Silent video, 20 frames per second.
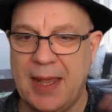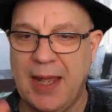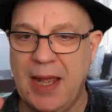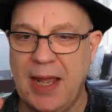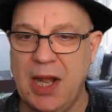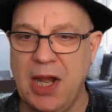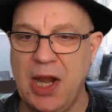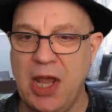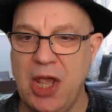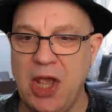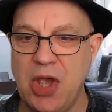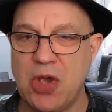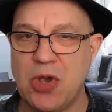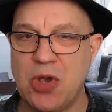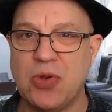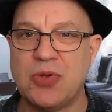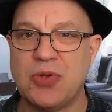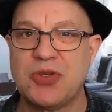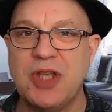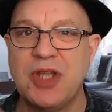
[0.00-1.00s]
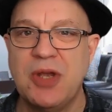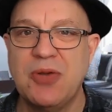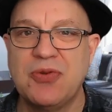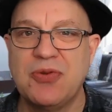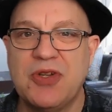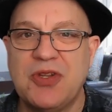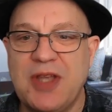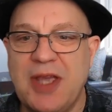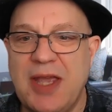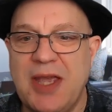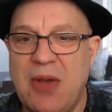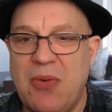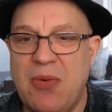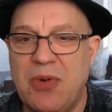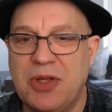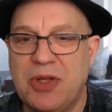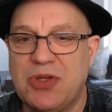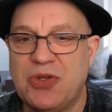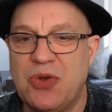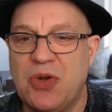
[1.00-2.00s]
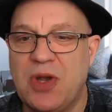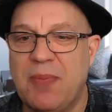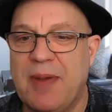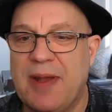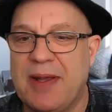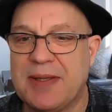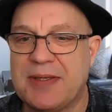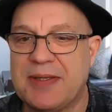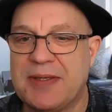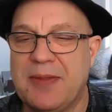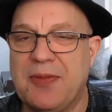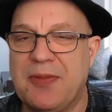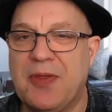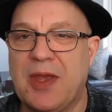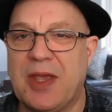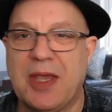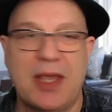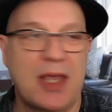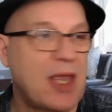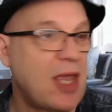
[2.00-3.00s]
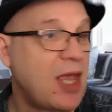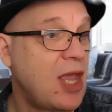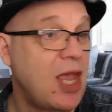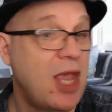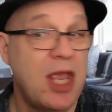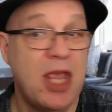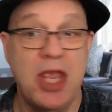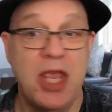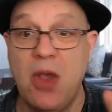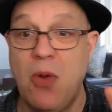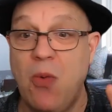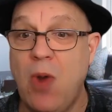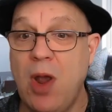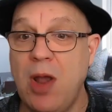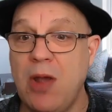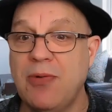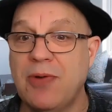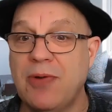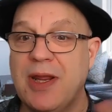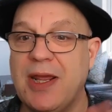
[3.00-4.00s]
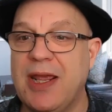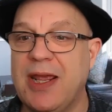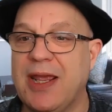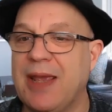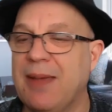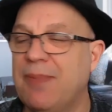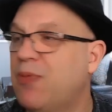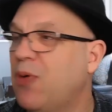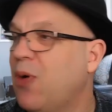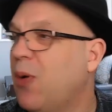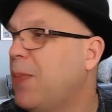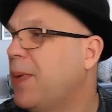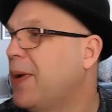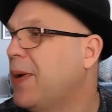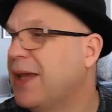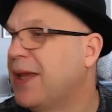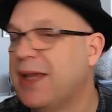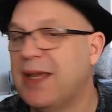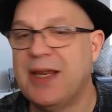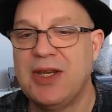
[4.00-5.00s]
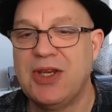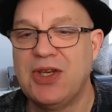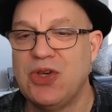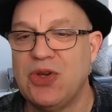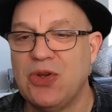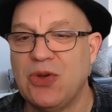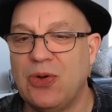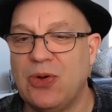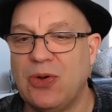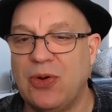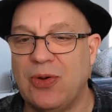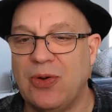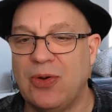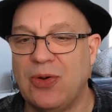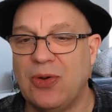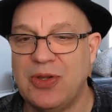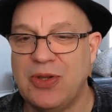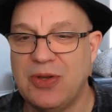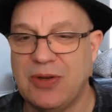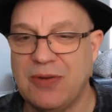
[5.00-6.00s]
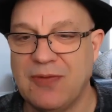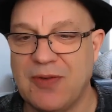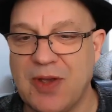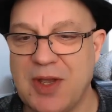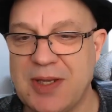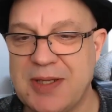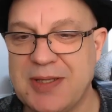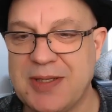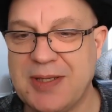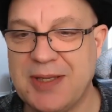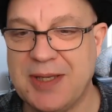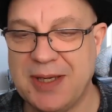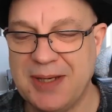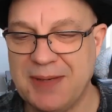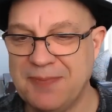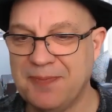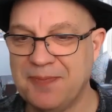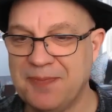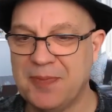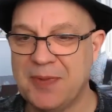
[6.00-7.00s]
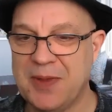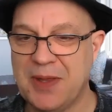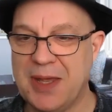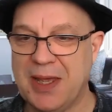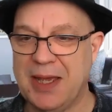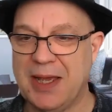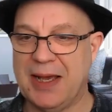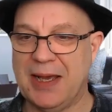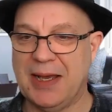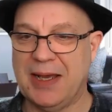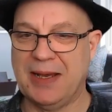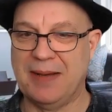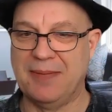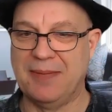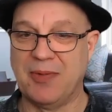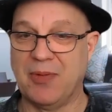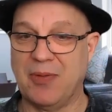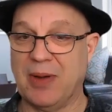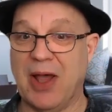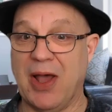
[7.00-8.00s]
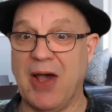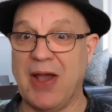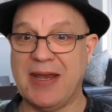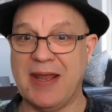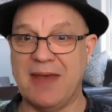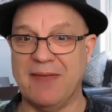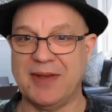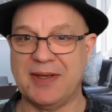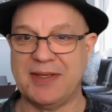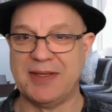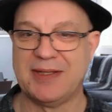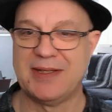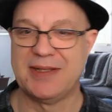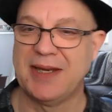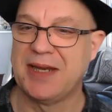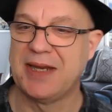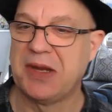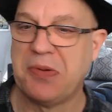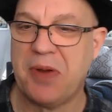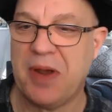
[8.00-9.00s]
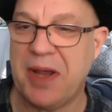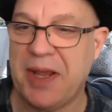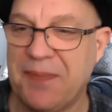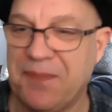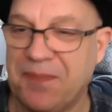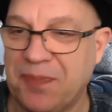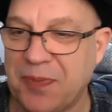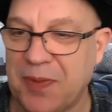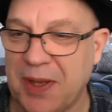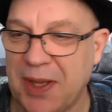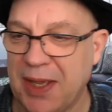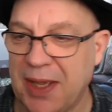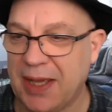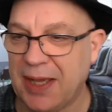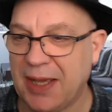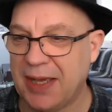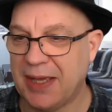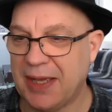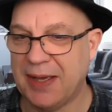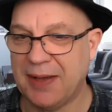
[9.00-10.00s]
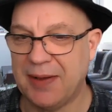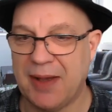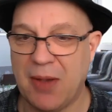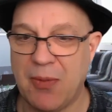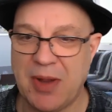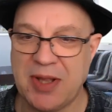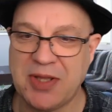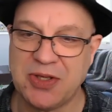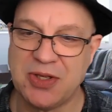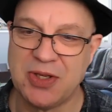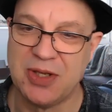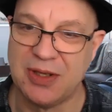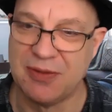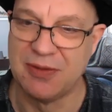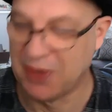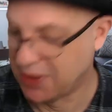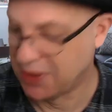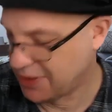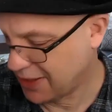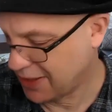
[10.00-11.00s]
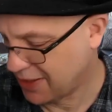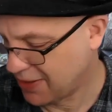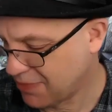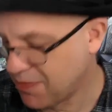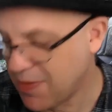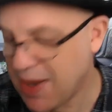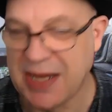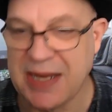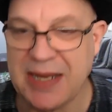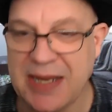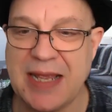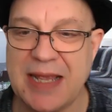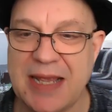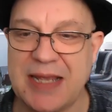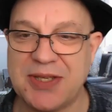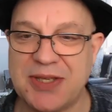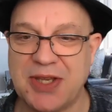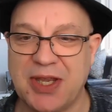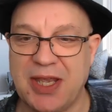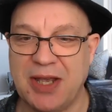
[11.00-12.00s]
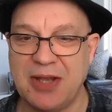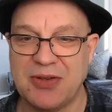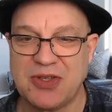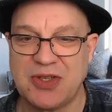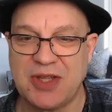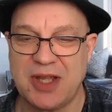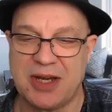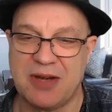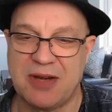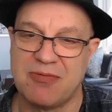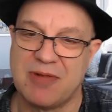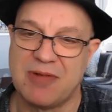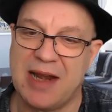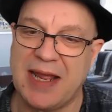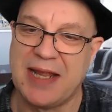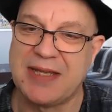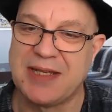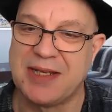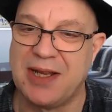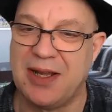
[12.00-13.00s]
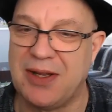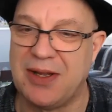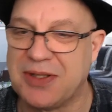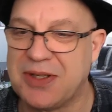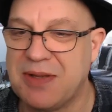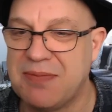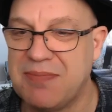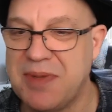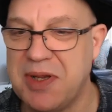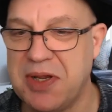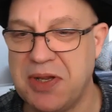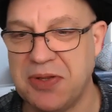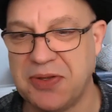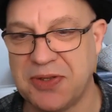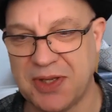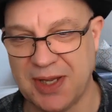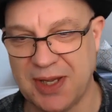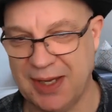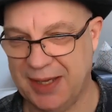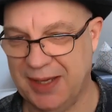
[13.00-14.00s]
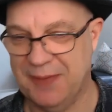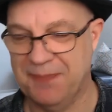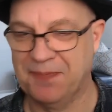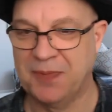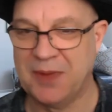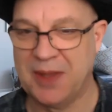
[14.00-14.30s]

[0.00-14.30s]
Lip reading: Hello. So today I want to talk about something you won't hear probably in your university. Well, I never did anyway. I went to university many years ago, studied related arts and music.